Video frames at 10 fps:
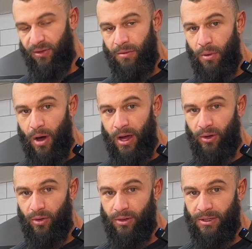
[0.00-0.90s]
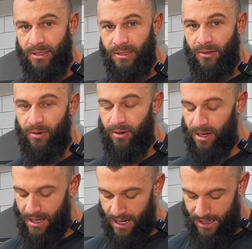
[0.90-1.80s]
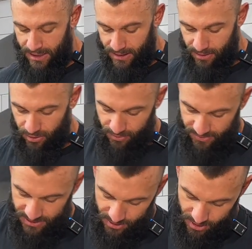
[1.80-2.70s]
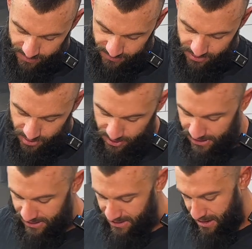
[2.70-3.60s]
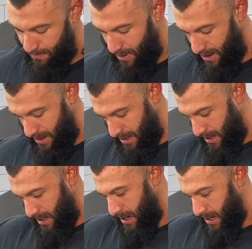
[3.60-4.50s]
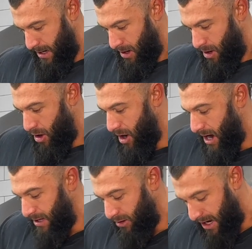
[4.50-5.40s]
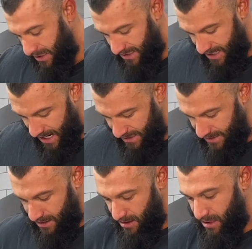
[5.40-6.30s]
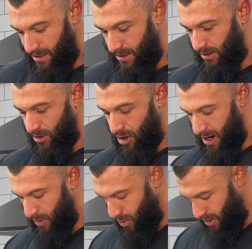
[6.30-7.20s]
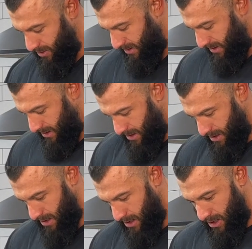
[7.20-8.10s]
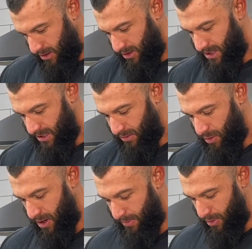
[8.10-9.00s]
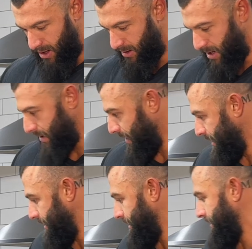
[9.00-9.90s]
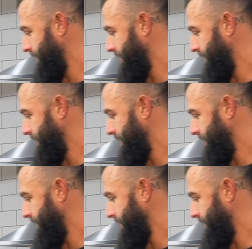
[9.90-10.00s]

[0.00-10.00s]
you buy yours already cut, you obviously don't have to do this step, but I like to cut it to the thickness I want, so that's why I buy it like this.